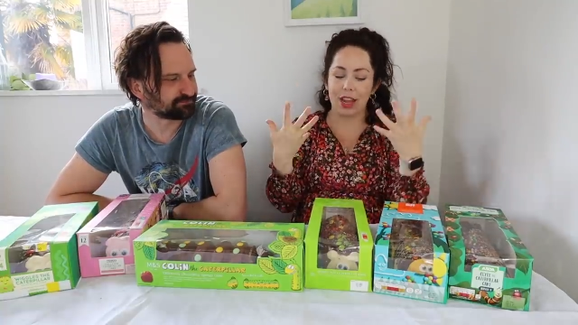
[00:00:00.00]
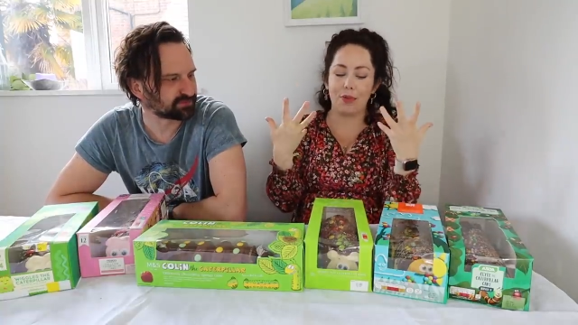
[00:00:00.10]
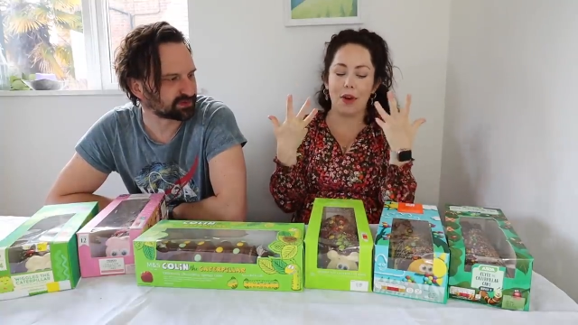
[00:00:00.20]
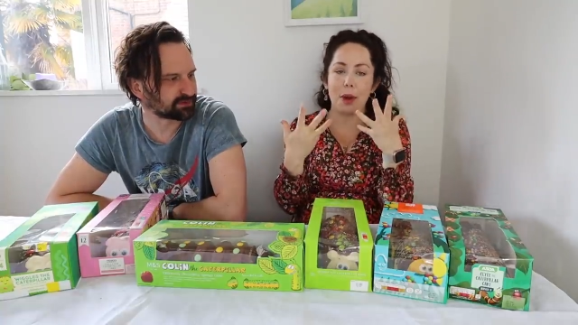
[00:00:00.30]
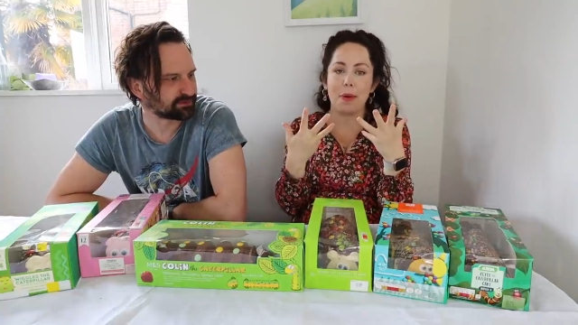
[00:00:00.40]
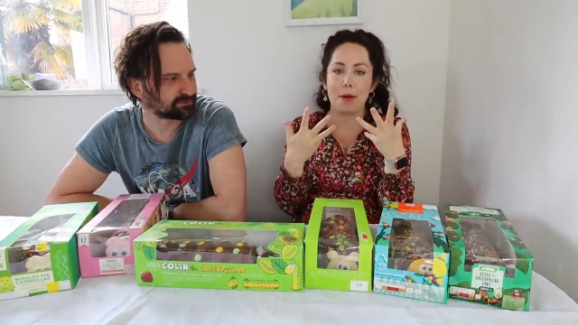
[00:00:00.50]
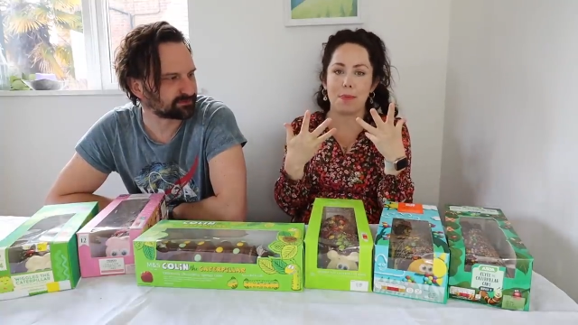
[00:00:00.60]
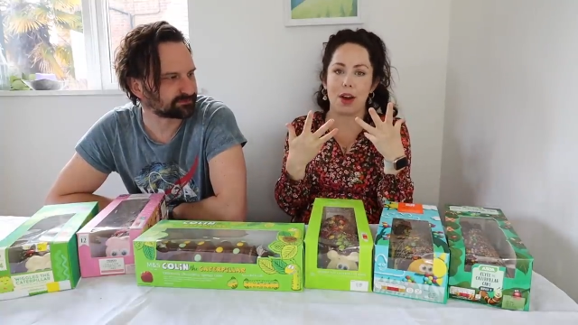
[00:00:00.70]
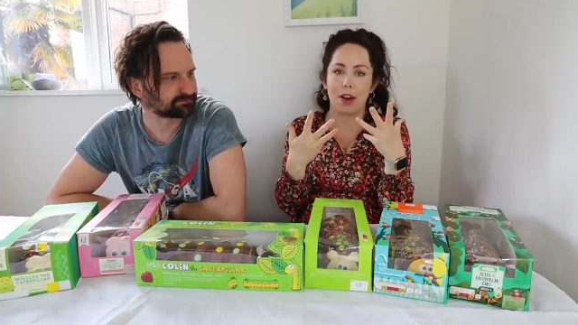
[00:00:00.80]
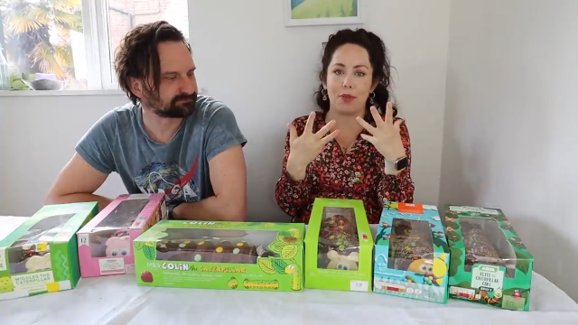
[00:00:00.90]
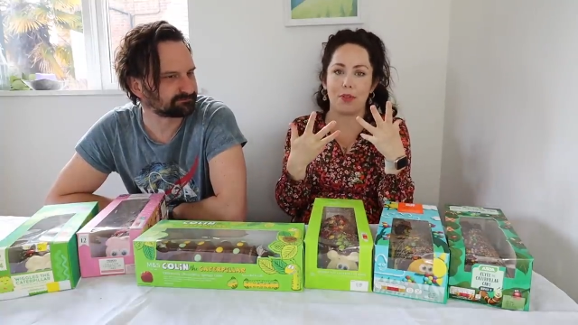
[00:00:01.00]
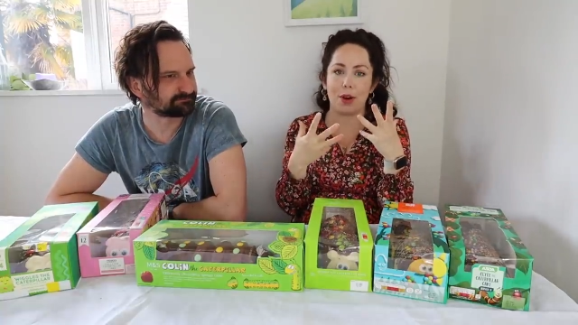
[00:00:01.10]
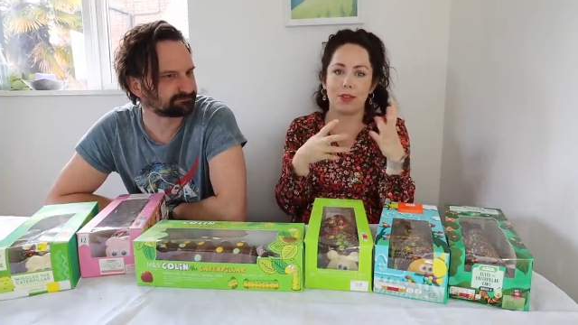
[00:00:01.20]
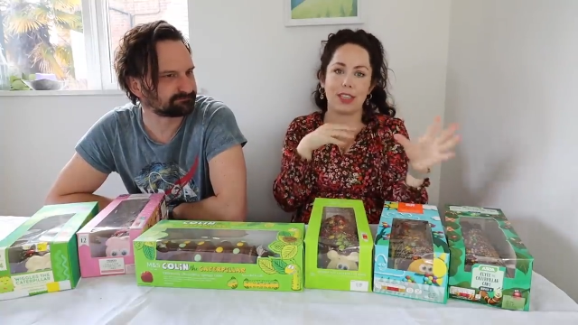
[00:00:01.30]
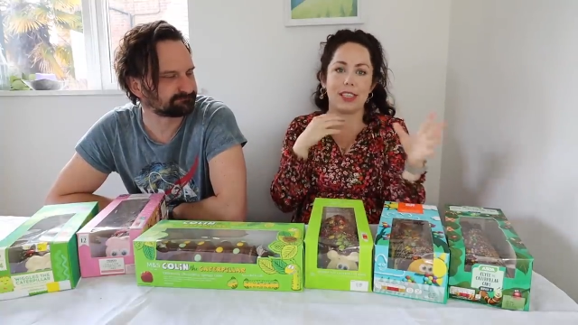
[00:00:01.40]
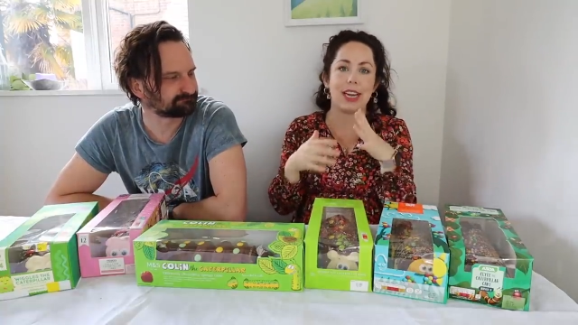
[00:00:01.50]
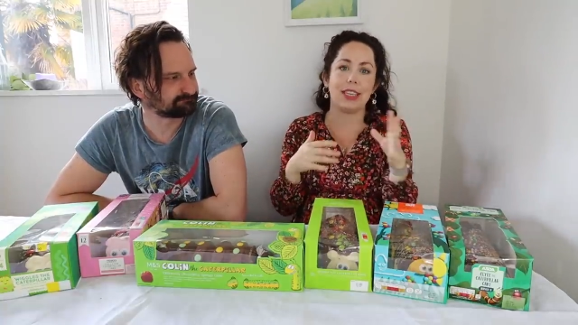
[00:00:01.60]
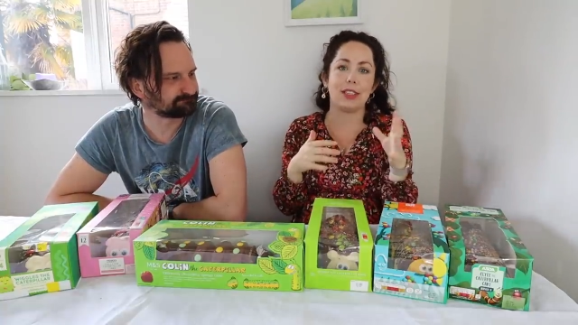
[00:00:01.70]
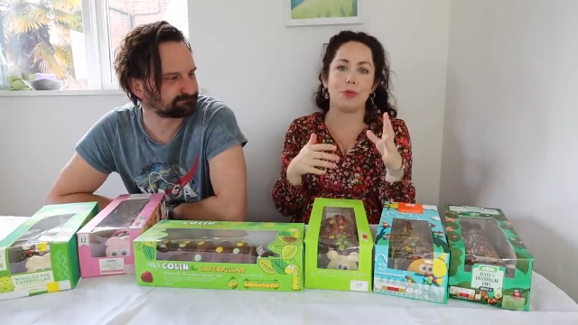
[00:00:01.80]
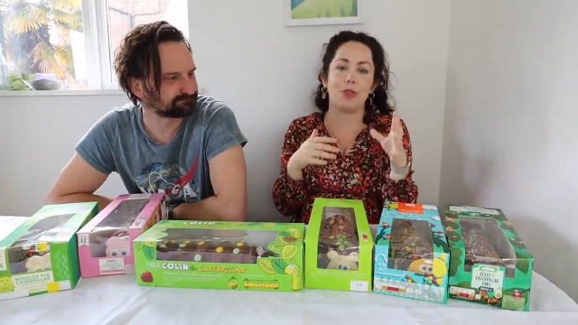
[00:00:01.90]
Speaker 1: if I wear a blindfold and
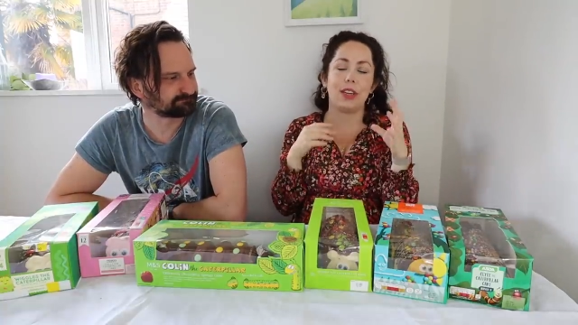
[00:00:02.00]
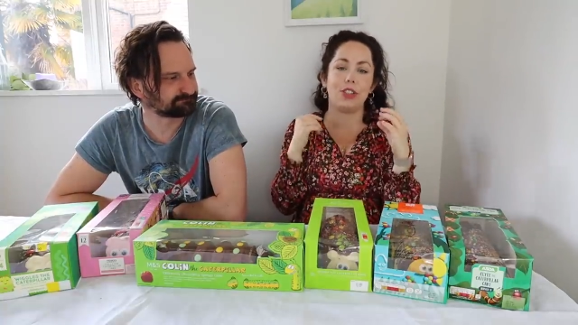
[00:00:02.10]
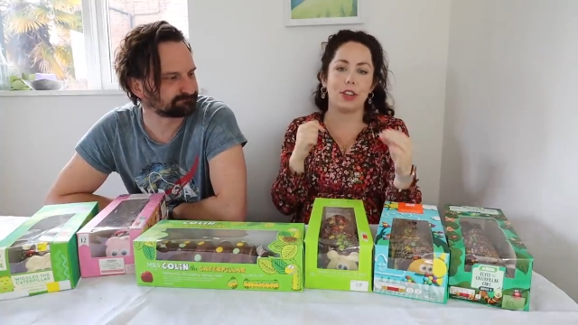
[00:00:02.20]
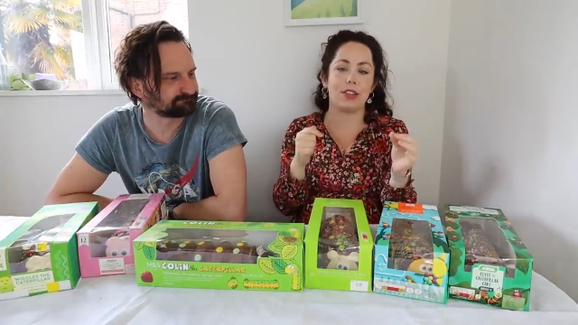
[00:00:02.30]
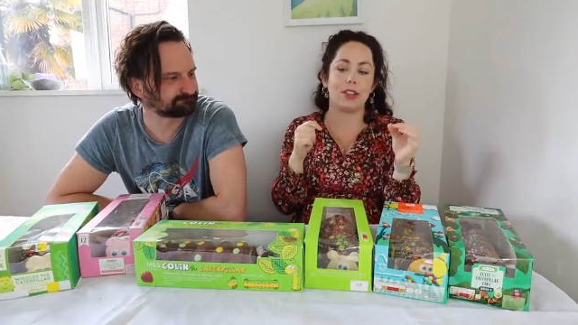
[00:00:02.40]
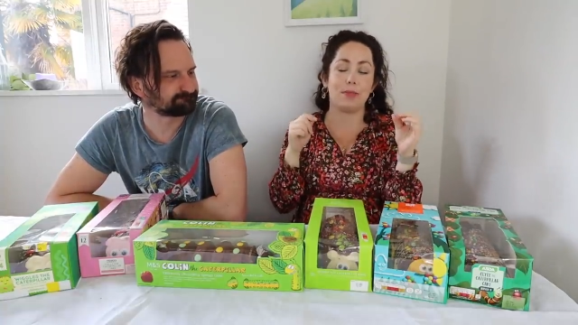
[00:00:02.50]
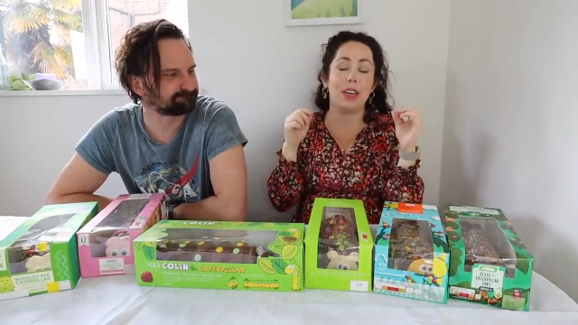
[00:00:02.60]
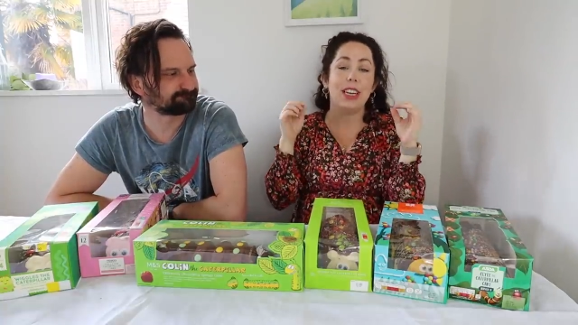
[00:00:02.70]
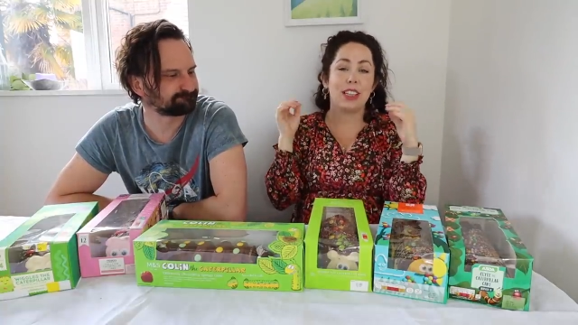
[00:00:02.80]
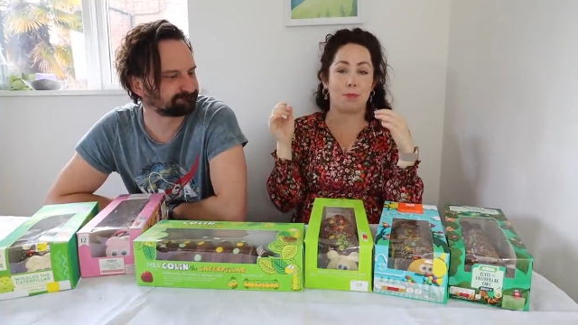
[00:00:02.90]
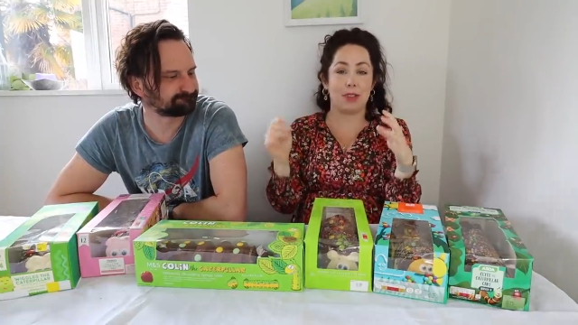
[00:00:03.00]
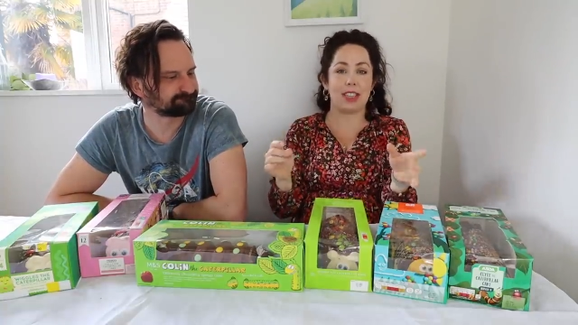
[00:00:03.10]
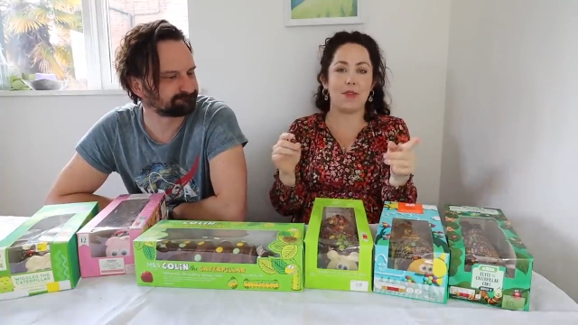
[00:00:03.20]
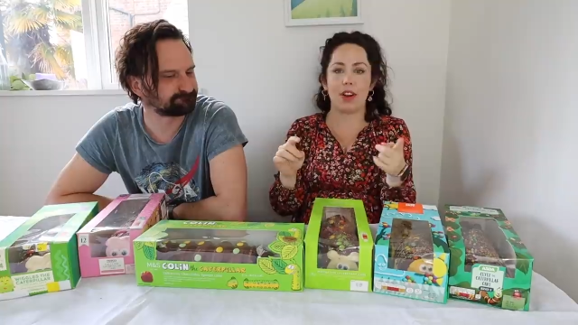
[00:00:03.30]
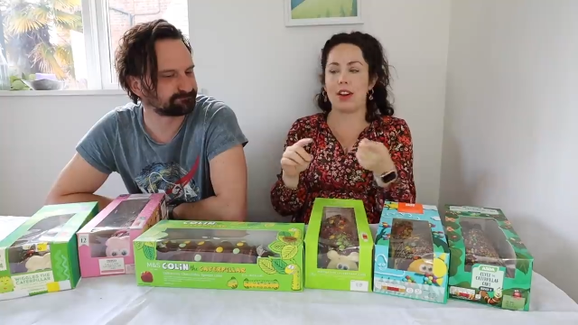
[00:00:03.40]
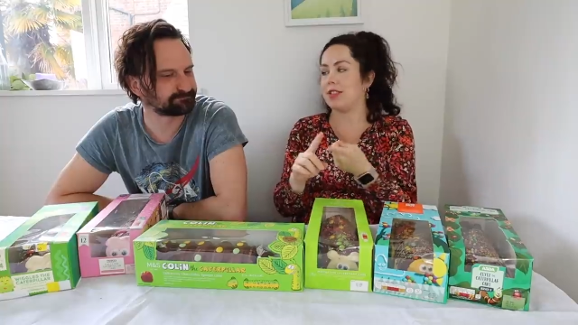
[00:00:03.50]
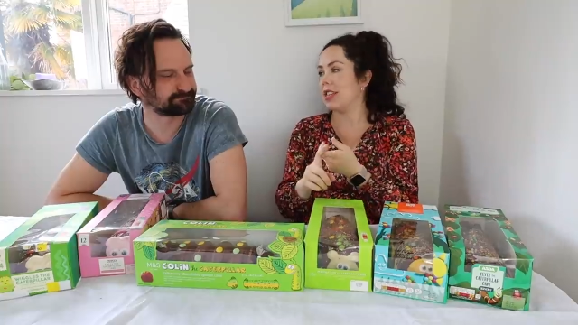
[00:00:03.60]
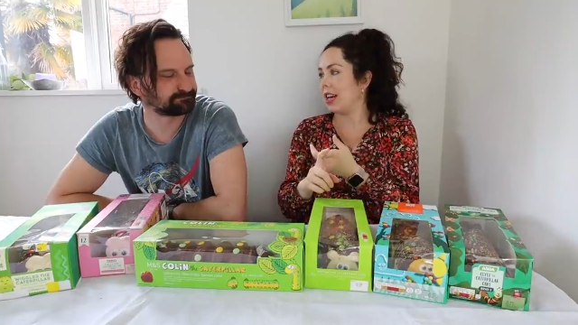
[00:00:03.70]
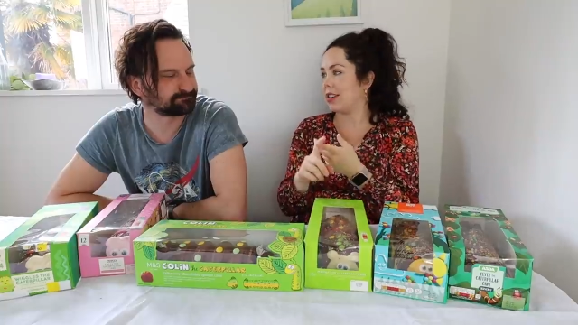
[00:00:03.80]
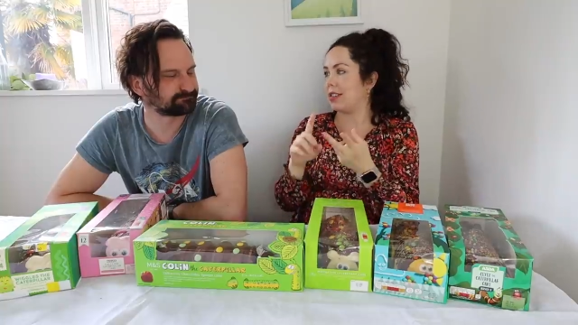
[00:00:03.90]
taste them all and judge them specifically on
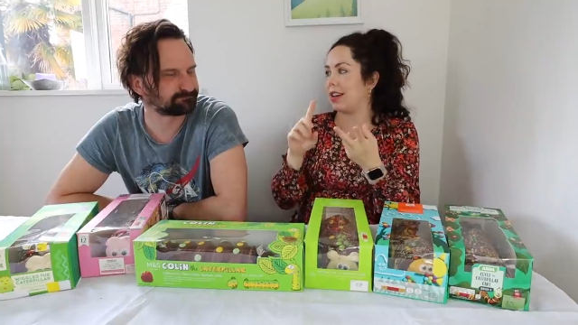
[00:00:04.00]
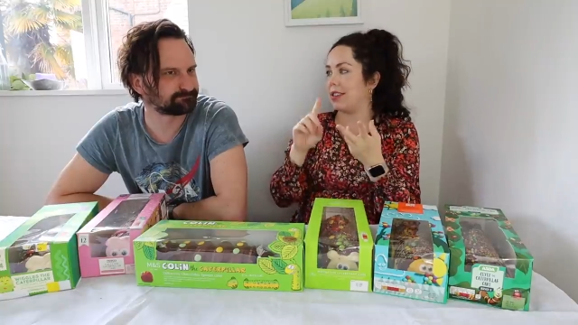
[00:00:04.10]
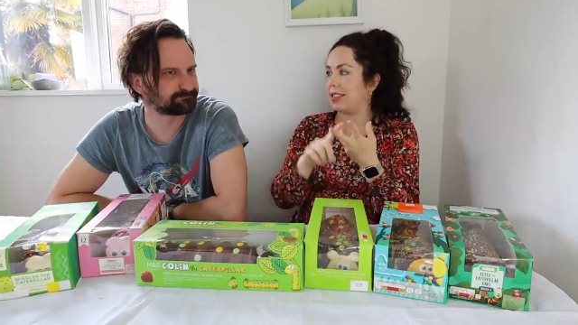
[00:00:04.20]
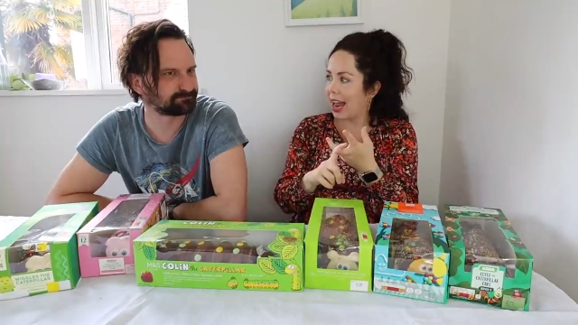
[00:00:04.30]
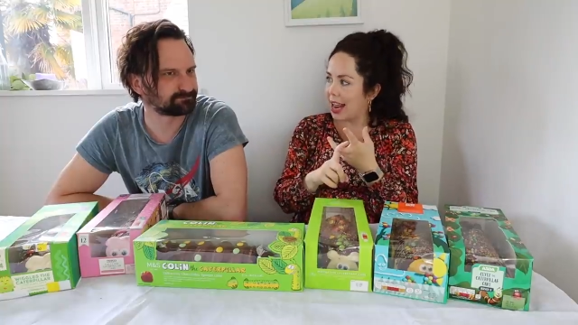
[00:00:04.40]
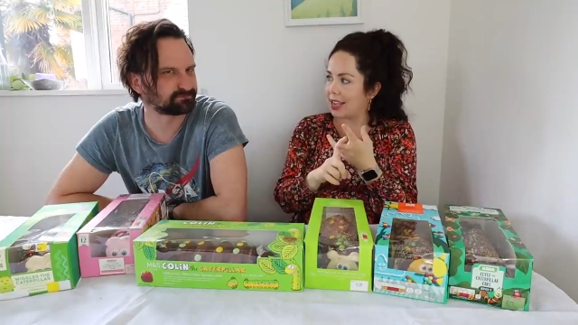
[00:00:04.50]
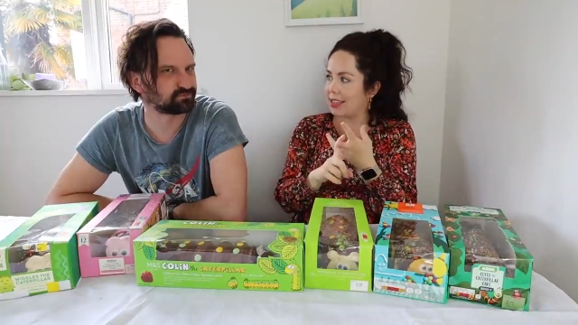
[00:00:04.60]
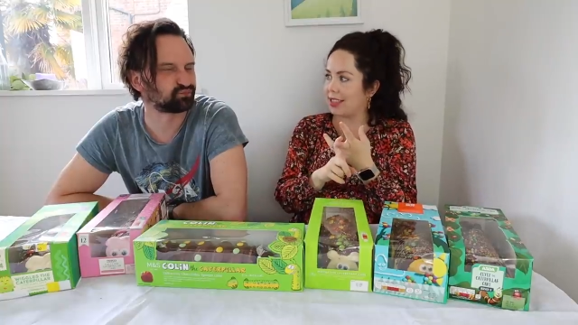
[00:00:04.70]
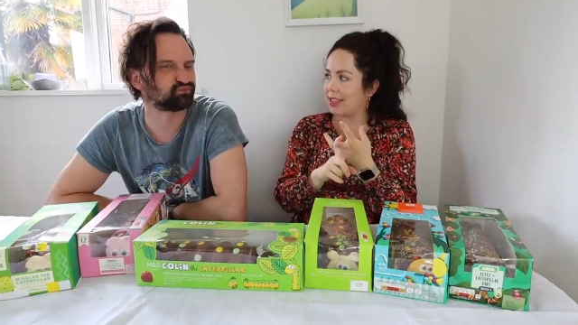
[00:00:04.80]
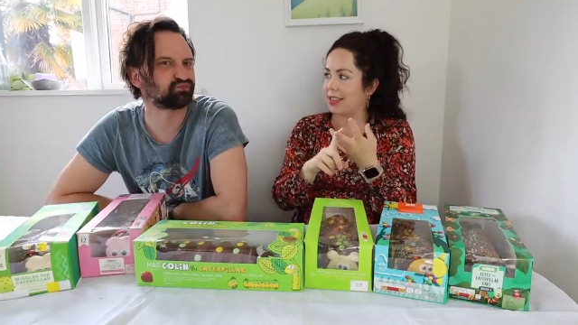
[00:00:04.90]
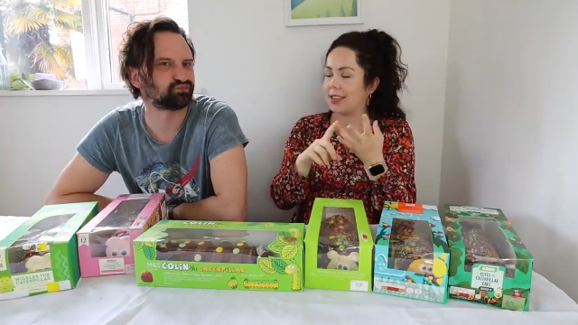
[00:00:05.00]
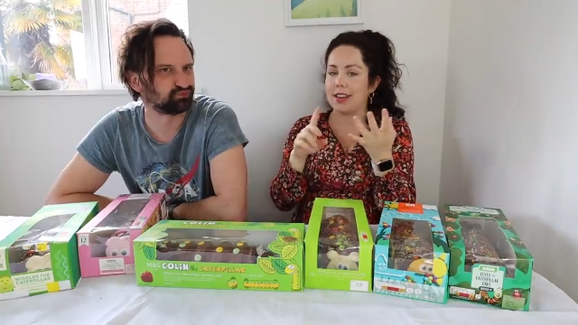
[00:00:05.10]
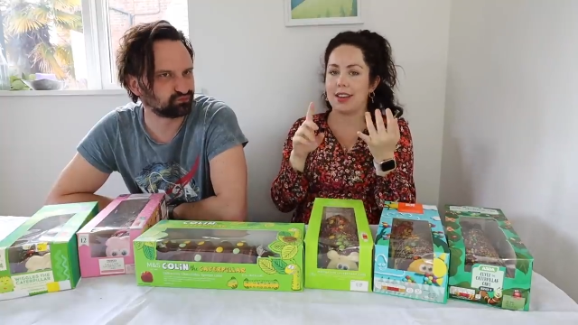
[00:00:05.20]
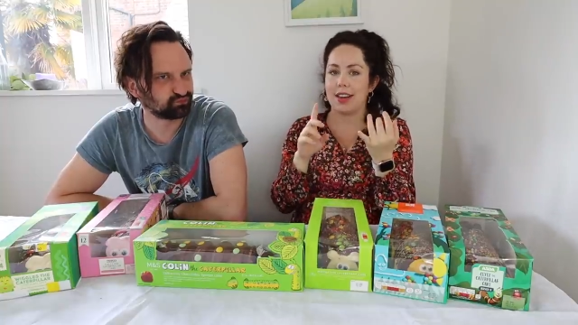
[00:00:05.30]
texture, taste,